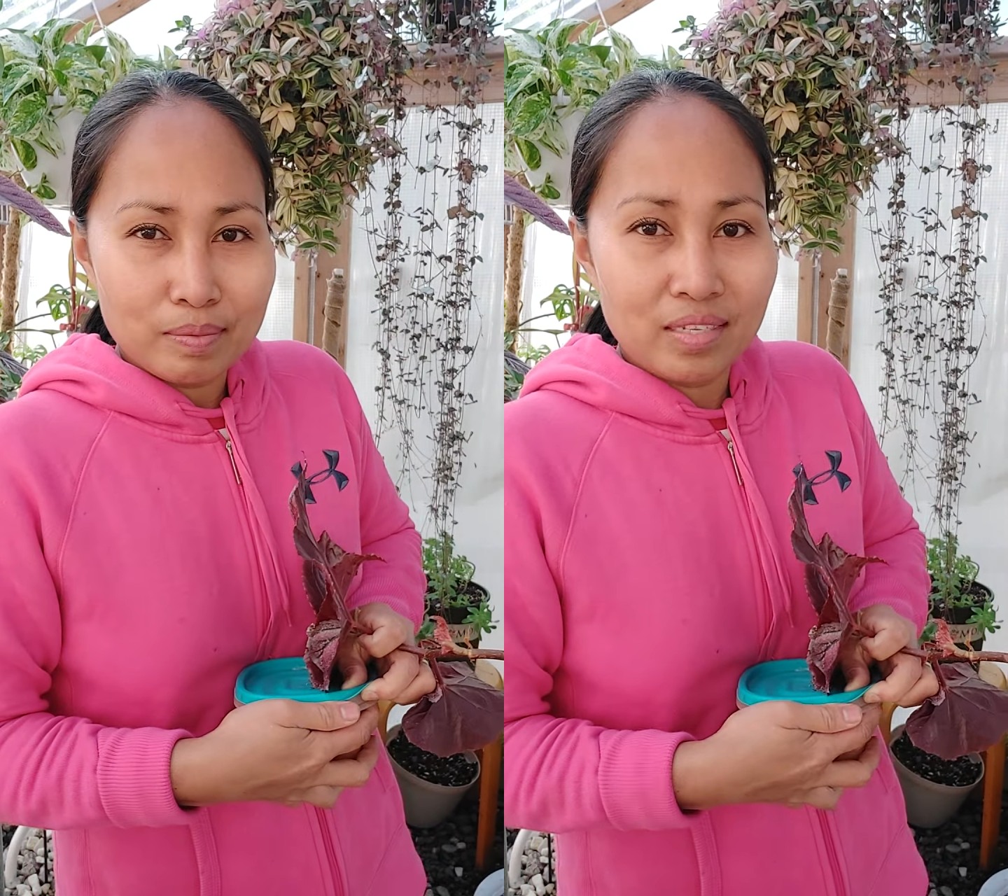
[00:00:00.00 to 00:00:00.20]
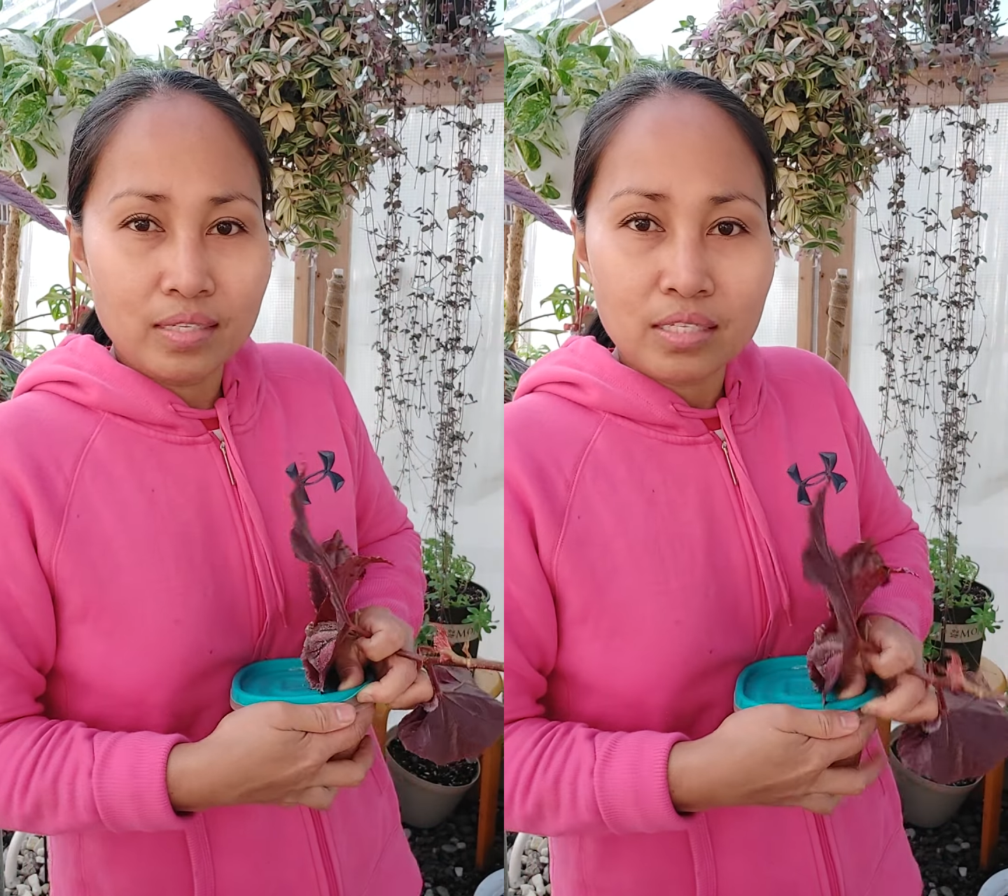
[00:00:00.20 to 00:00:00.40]

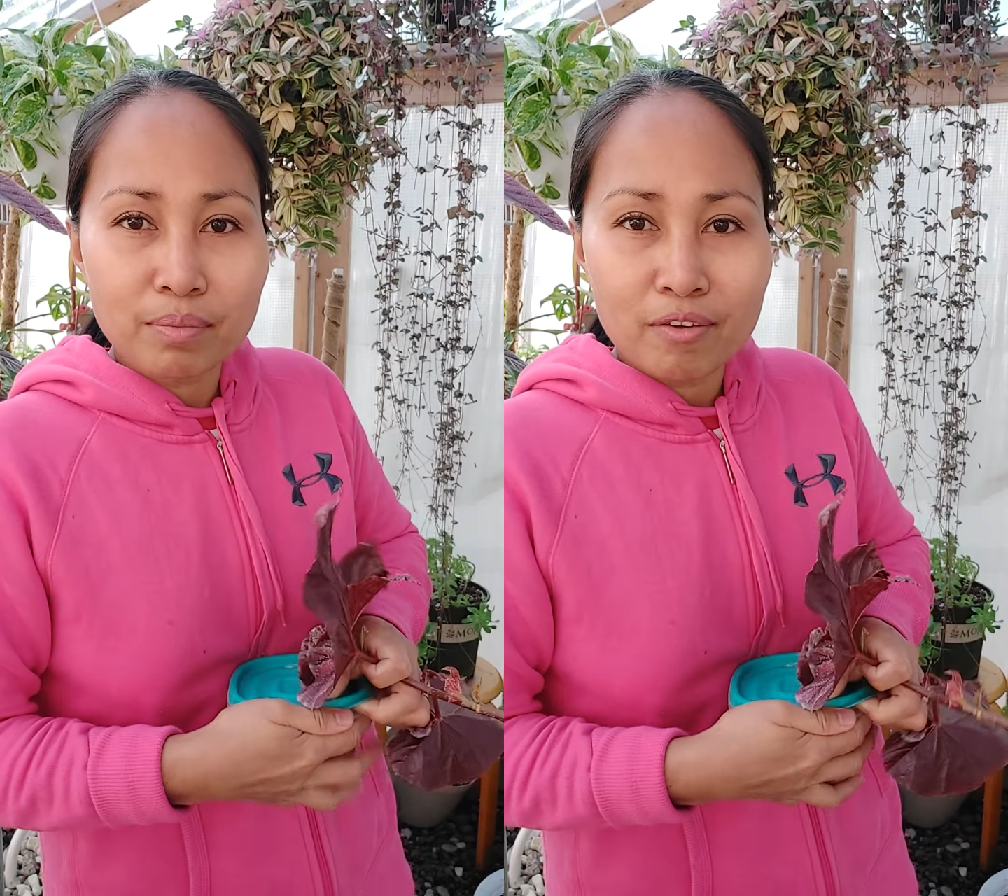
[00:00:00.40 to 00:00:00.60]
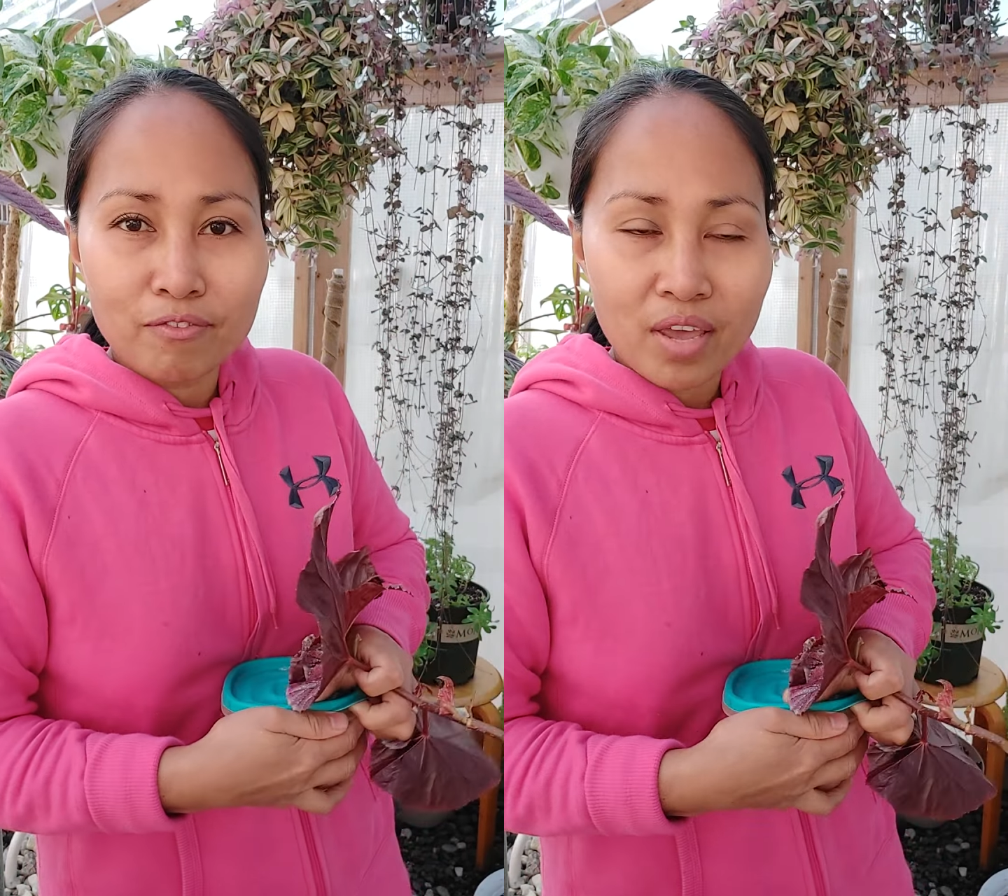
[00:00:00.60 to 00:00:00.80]
this is
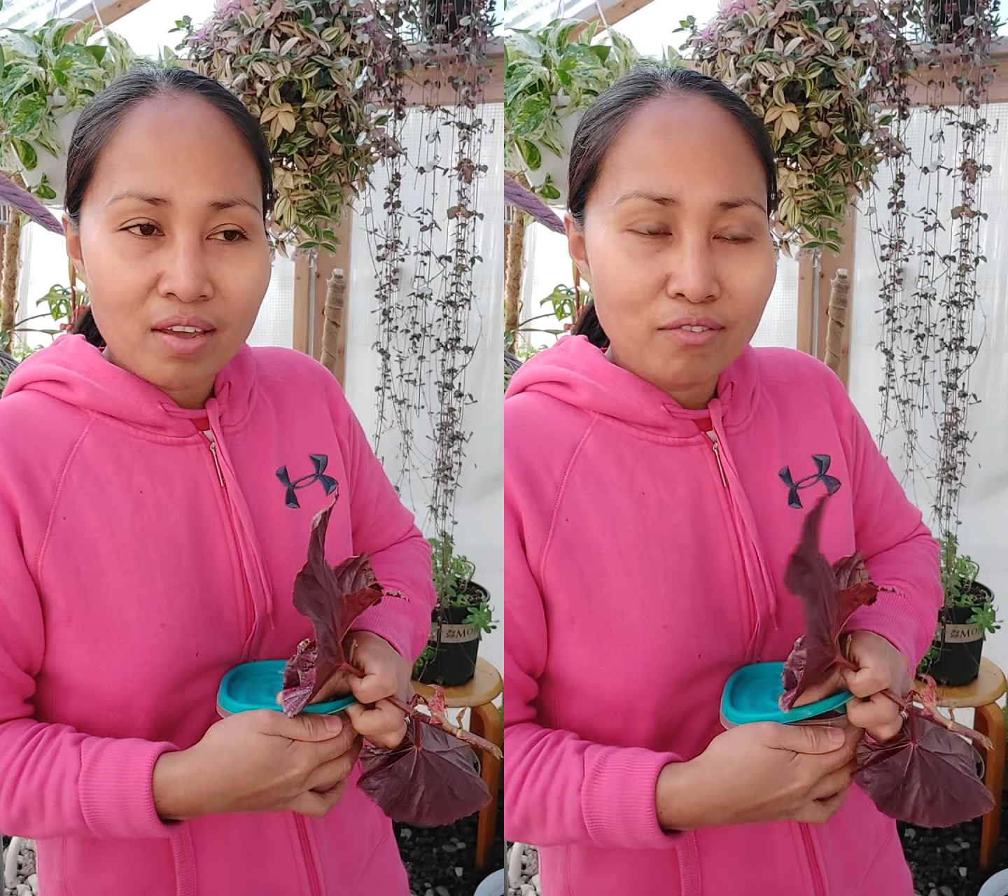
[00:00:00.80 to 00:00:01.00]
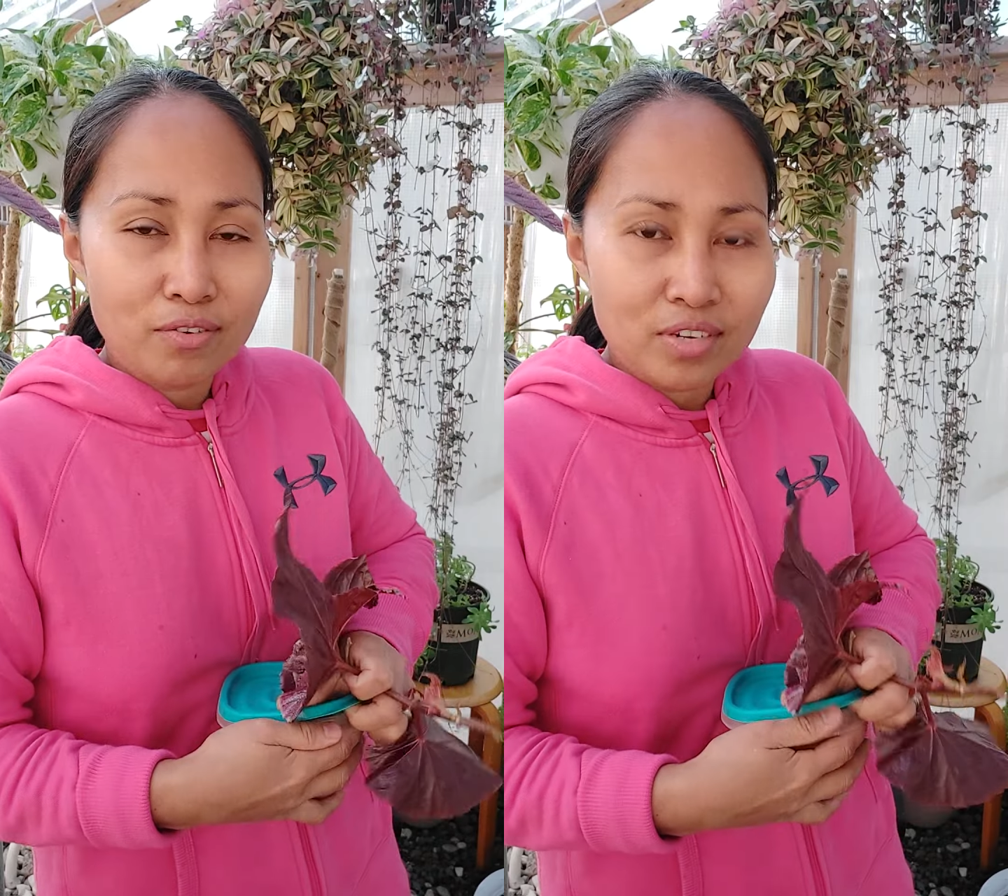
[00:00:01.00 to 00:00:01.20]
my
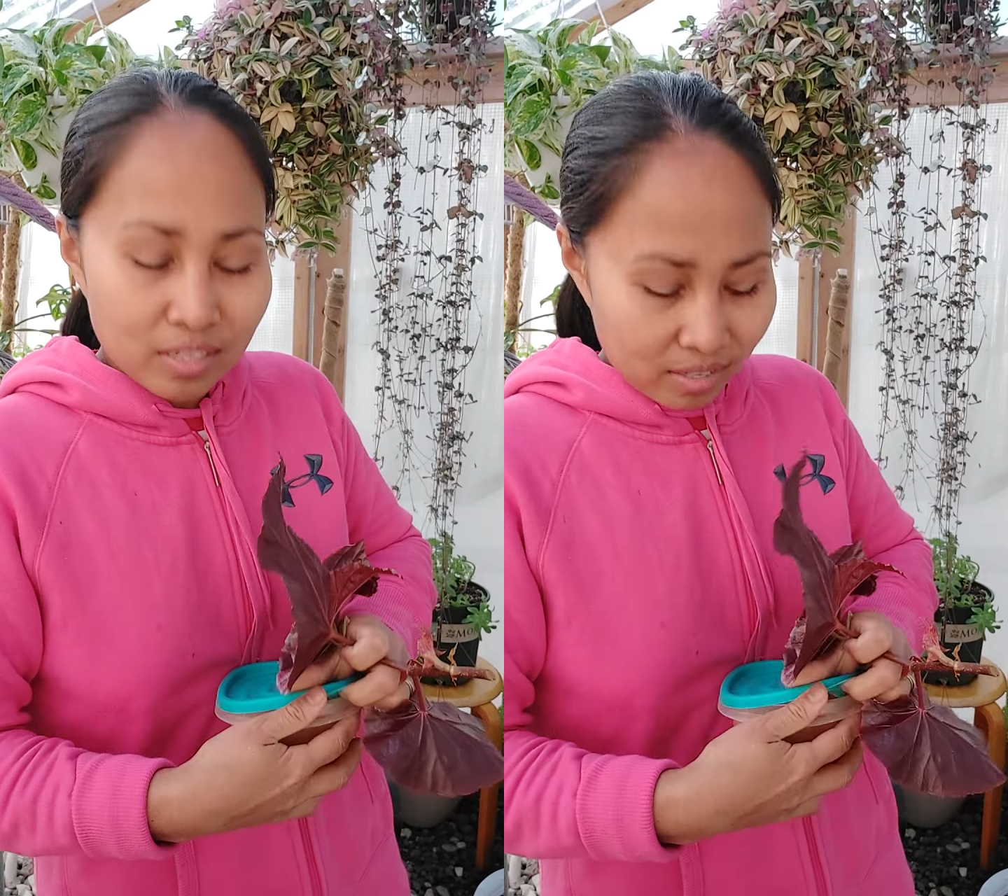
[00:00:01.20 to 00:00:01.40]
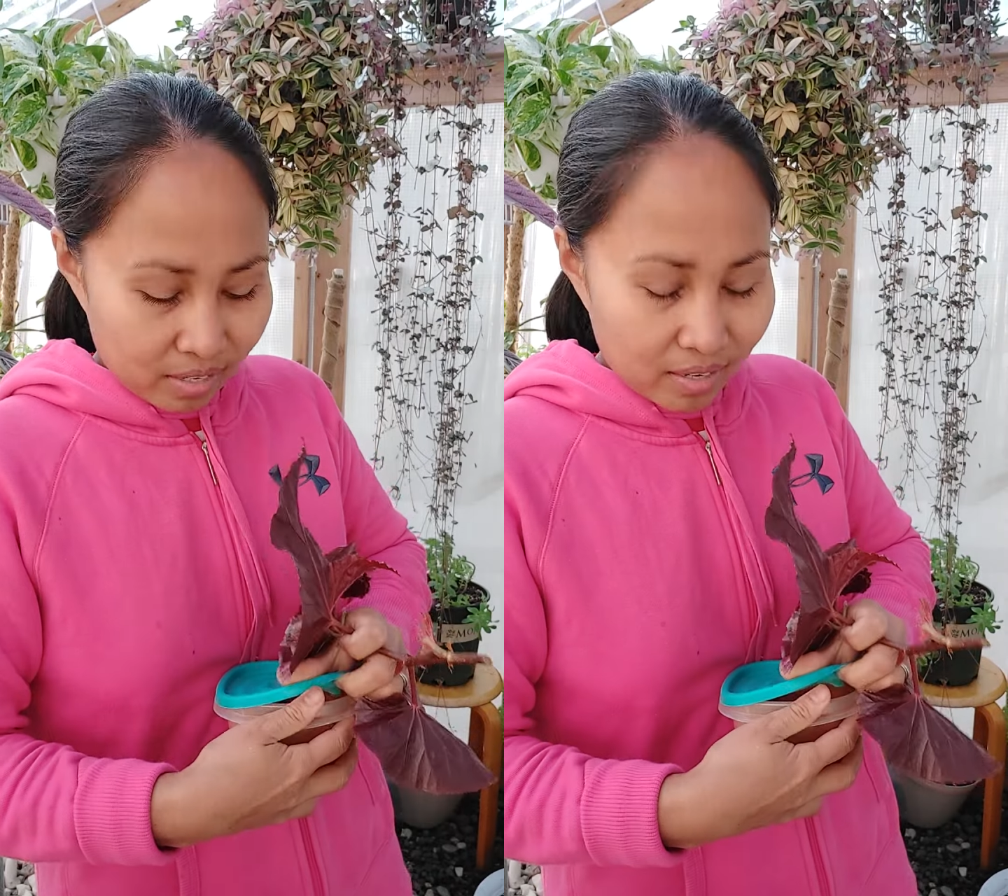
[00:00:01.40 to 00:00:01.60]
favorite.